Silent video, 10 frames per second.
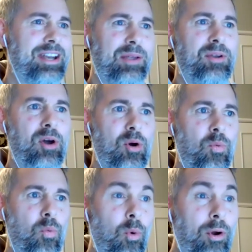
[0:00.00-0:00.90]
I'd
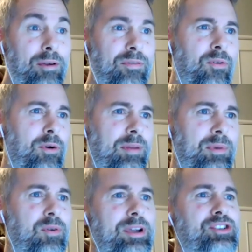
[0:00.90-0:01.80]
go work for an
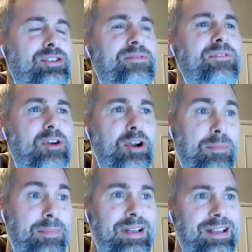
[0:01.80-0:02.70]
immigration
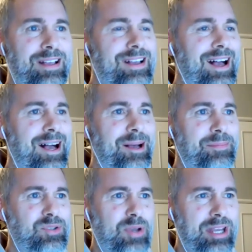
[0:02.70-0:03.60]
firm.
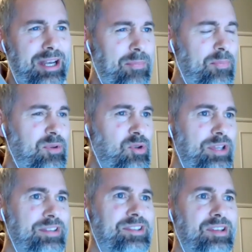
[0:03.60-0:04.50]
Um, so I ended up
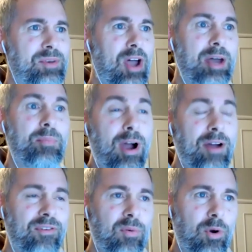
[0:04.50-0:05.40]
doing some
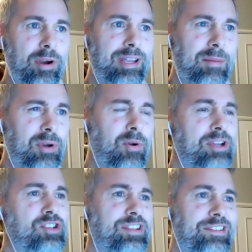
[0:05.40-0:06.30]
nonprofit work in
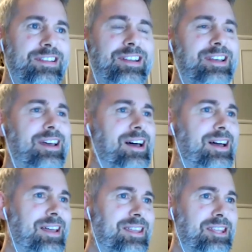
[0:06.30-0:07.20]
immigration,
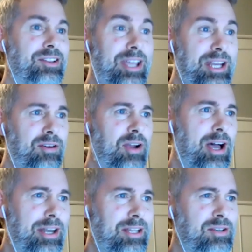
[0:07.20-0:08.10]
uh, and then later
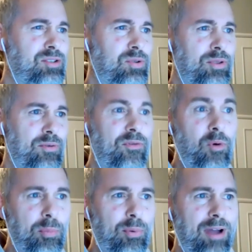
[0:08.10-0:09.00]
got into the
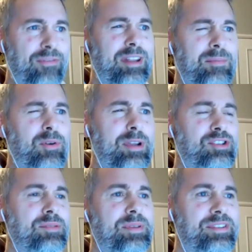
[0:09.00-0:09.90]
for-profit
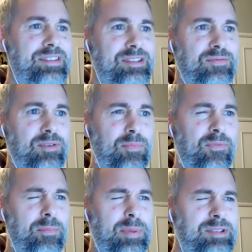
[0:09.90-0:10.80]
immigration business for,
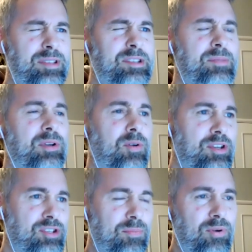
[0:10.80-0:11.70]
for business
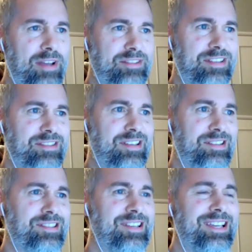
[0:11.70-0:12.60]
immigration
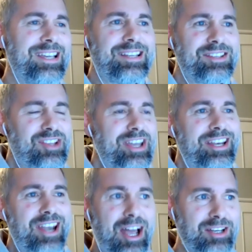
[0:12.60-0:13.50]
processes.
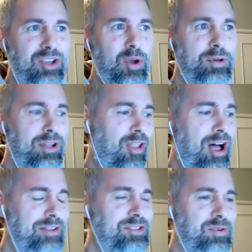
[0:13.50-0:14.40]
Decided not to go into
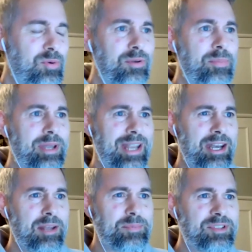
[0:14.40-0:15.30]
law school, but
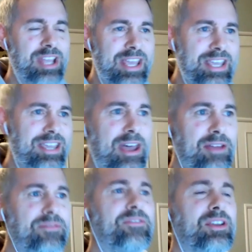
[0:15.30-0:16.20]
ended up staying in
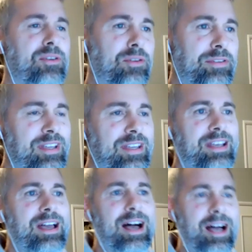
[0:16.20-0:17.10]
that field,
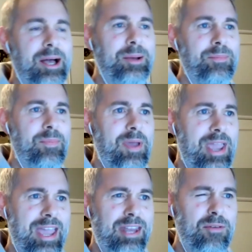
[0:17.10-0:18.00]
um,
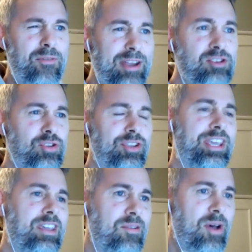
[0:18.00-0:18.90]
and
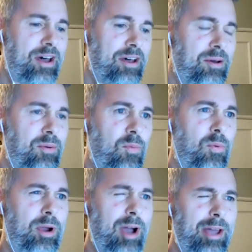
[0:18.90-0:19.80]
eventually uh,
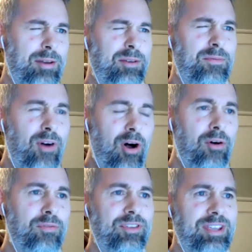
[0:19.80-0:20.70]
got
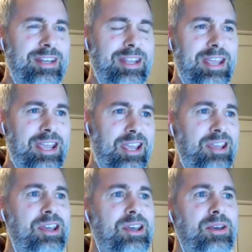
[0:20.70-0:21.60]
involved in a
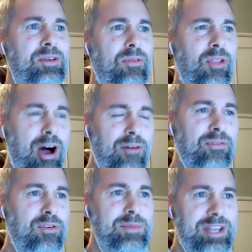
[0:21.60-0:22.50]
law
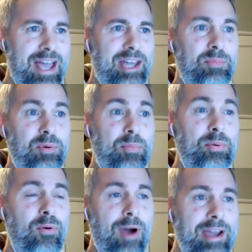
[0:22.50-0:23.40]
firm that had a
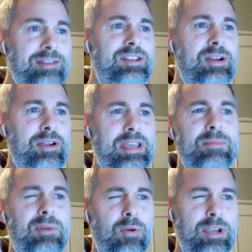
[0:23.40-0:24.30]
proprietary
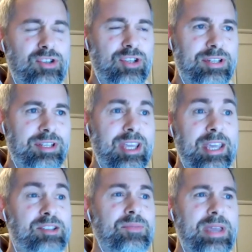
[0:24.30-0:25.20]
immigration
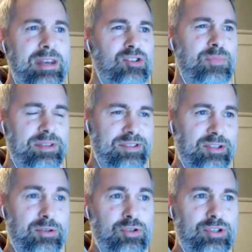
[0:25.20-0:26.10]
case management
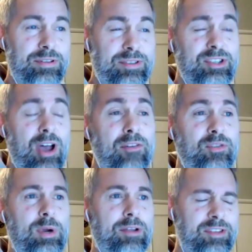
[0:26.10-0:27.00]
solution
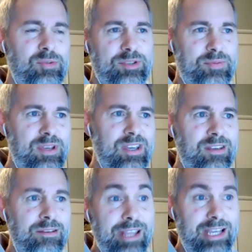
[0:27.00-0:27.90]
software. This was
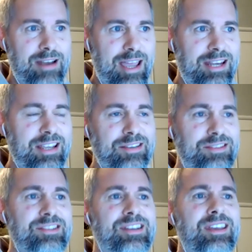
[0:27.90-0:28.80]
late
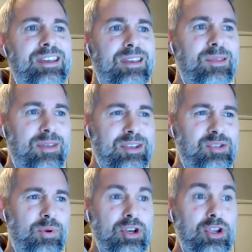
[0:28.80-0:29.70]
90s, things
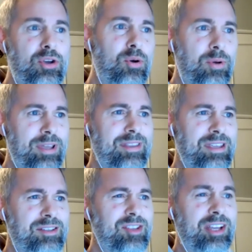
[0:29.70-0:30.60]
were new in
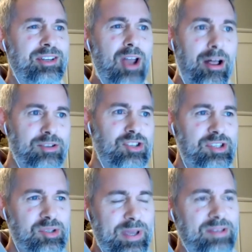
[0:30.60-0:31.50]
the technology
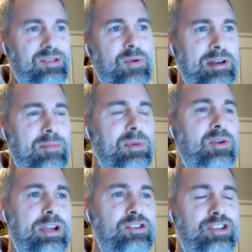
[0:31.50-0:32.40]
space around
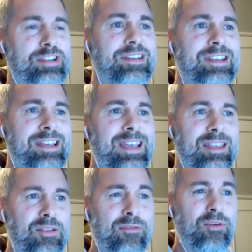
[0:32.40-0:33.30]
immigration,
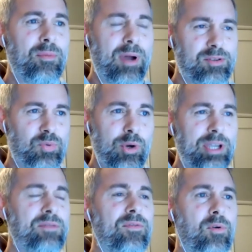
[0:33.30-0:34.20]
and the firm I was
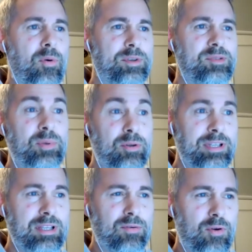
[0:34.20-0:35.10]
working for was
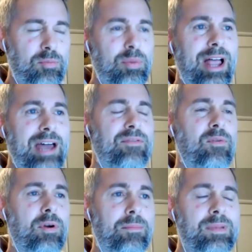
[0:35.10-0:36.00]
building their own
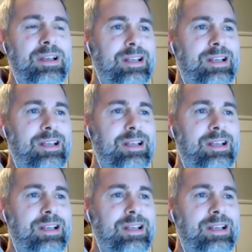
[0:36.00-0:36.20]
platform.